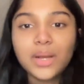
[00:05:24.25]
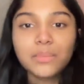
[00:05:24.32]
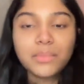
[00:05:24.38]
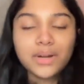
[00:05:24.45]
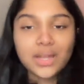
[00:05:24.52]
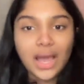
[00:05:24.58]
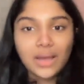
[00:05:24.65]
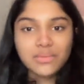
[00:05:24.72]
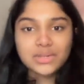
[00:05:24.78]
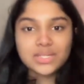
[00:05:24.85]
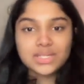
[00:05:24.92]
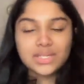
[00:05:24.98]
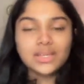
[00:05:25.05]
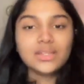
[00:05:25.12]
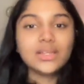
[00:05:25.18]
But I would
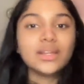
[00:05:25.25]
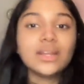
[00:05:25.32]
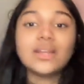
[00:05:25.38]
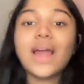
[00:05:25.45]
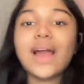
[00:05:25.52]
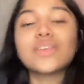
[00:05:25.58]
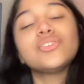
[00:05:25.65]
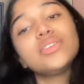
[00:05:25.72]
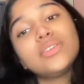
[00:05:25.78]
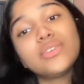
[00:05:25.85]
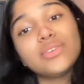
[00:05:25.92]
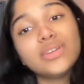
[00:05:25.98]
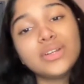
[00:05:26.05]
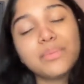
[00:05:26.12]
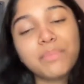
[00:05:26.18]
say that it actually
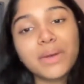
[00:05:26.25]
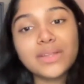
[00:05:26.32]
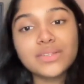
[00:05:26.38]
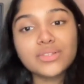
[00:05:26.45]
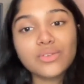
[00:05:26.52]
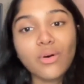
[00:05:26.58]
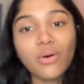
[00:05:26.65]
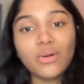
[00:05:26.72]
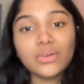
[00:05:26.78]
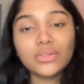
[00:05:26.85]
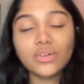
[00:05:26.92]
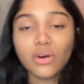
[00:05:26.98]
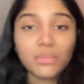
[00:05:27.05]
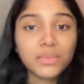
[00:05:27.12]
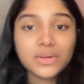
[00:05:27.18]
really depends on
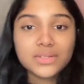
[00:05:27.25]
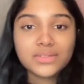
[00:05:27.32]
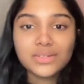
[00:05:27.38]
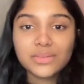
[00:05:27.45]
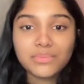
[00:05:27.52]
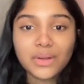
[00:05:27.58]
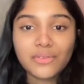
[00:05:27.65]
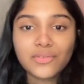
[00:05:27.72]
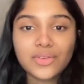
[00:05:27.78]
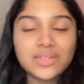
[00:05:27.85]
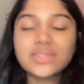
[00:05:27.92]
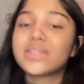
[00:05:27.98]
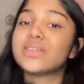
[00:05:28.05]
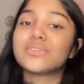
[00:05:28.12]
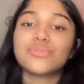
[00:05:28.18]
your personal
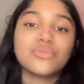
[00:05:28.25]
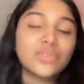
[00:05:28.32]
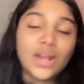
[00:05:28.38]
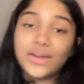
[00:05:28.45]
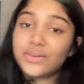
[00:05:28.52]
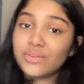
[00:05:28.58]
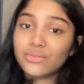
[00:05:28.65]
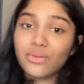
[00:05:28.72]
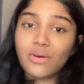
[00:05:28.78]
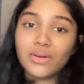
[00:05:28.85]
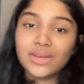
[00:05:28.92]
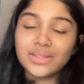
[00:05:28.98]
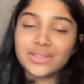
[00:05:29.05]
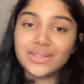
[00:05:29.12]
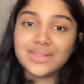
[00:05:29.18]
preference. There's no right or
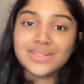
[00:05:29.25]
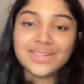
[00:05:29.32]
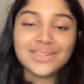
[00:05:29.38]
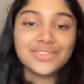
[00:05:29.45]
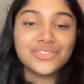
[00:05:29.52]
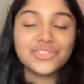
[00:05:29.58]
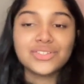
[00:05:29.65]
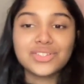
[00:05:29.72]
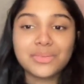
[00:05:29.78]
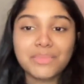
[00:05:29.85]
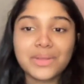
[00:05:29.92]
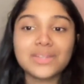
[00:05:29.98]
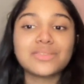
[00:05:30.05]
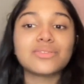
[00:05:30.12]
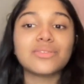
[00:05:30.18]
wrong in this. It just
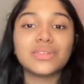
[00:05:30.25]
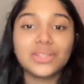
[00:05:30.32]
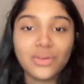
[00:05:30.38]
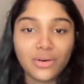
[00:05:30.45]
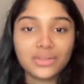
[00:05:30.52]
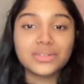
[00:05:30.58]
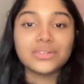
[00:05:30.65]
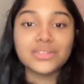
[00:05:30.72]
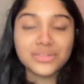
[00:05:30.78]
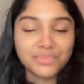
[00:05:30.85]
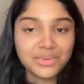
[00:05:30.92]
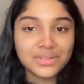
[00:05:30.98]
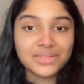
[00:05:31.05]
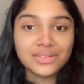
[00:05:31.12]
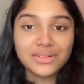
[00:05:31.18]
depends on the author's
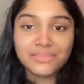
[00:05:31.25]
personal